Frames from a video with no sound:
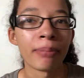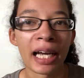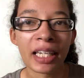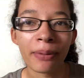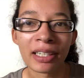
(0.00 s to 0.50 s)

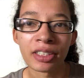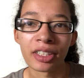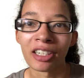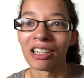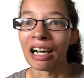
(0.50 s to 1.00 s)

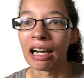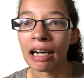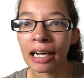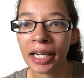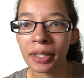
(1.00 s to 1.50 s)
Patty went into
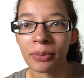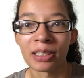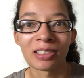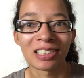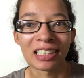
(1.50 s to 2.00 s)
her hot
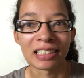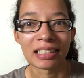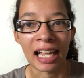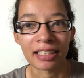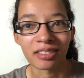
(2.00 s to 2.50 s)
hide, which
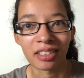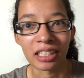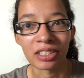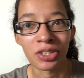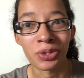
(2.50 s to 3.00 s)
she's
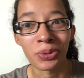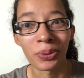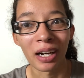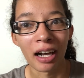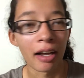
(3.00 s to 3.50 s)
actually
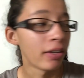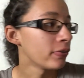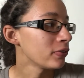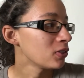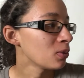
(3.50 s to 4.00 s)
too
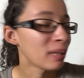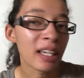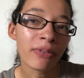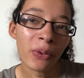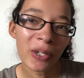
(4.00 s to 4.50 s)

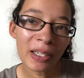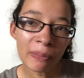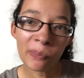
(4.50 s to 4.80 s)
big